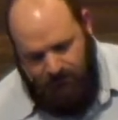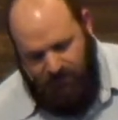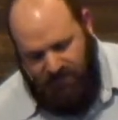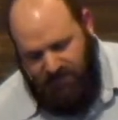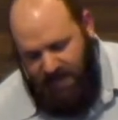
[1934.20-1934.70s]

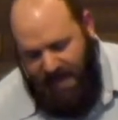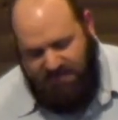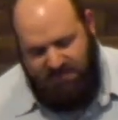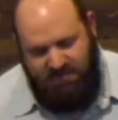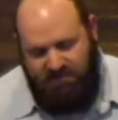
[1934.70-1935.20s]
And then
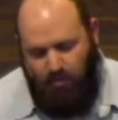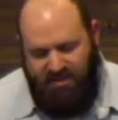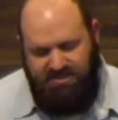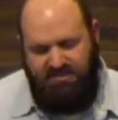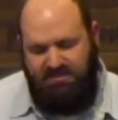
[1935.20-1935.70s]
ask these
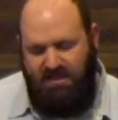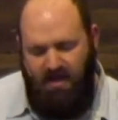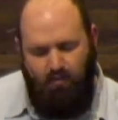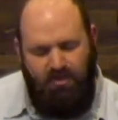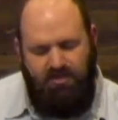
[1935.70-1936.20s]
questions:
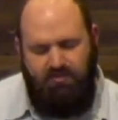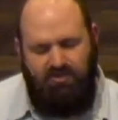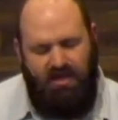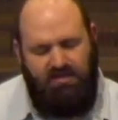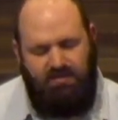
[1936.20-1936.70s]
God, what are you
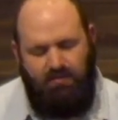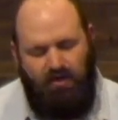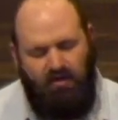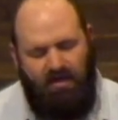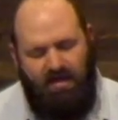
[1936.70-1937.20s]
trying to do in
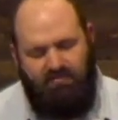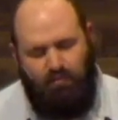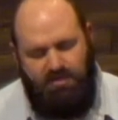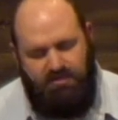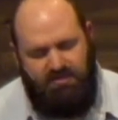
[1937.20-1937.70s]
our lives?
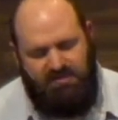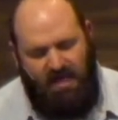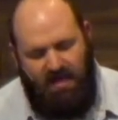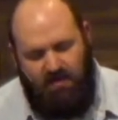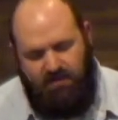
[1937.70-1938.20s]
What do you
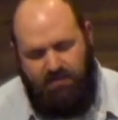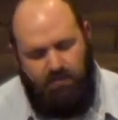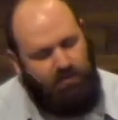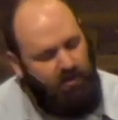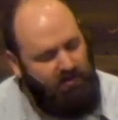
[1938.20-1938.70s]
desire to
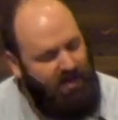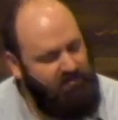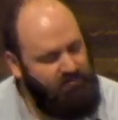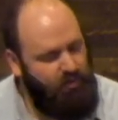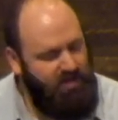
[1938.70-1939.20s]
do in our
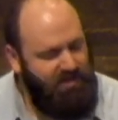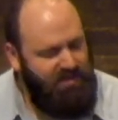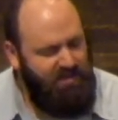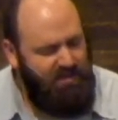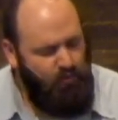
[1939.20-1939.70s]
lives?
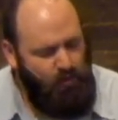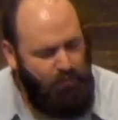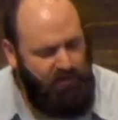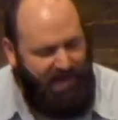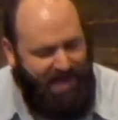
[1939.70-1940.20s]

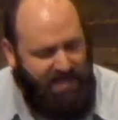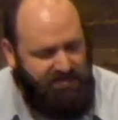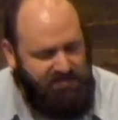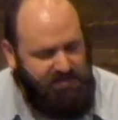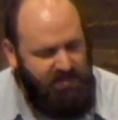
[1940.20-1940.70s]
What
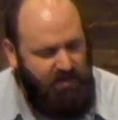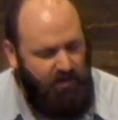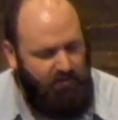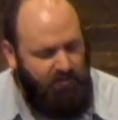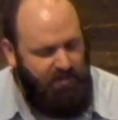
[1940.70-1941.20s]
plans in
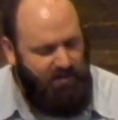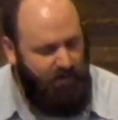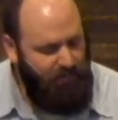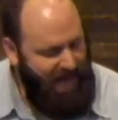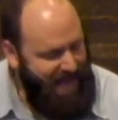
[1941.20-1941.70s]

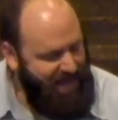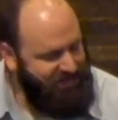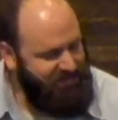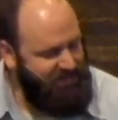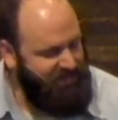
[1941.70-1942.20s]
our
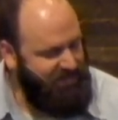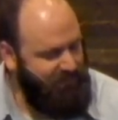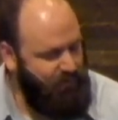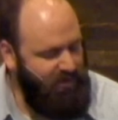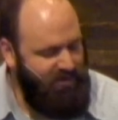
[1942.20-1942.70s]
past,
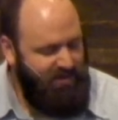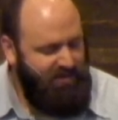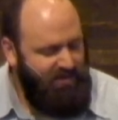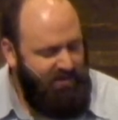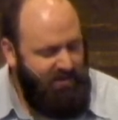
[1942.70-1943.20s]
and what
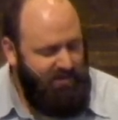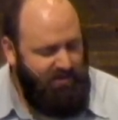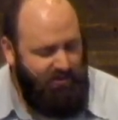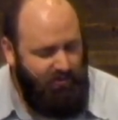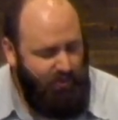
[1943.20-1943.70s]

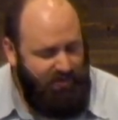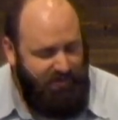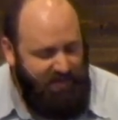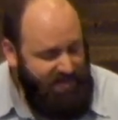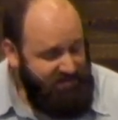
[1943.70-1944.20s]

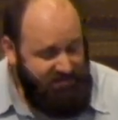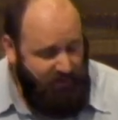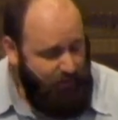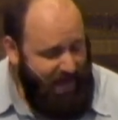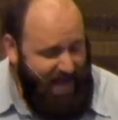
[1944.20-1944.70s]
things in
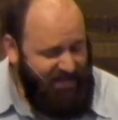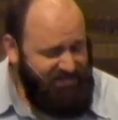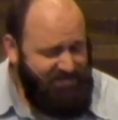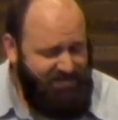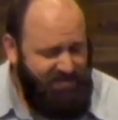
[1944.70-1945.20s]
our
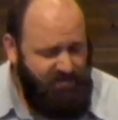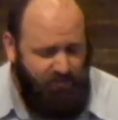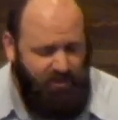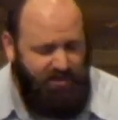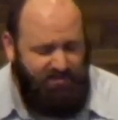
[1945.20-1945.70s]
past,
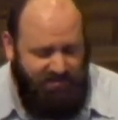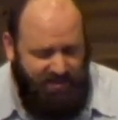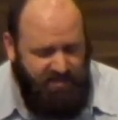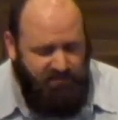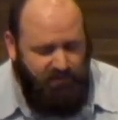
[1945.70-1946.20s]
what
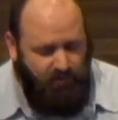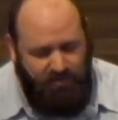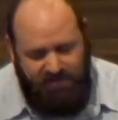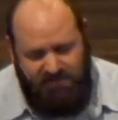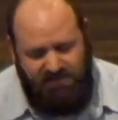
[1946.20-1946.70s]

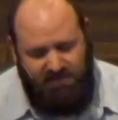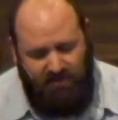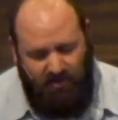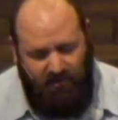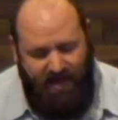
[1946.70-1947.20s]
influence
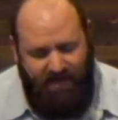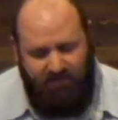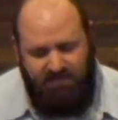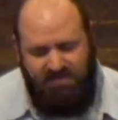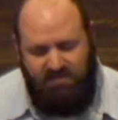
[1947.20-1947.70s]
in our
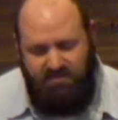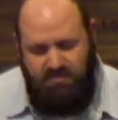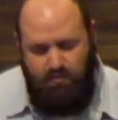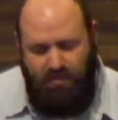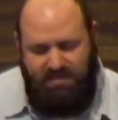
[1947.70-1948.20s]
lives do
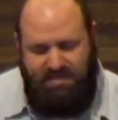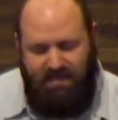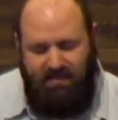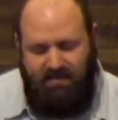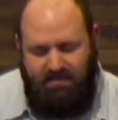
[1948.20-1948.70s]
you want to take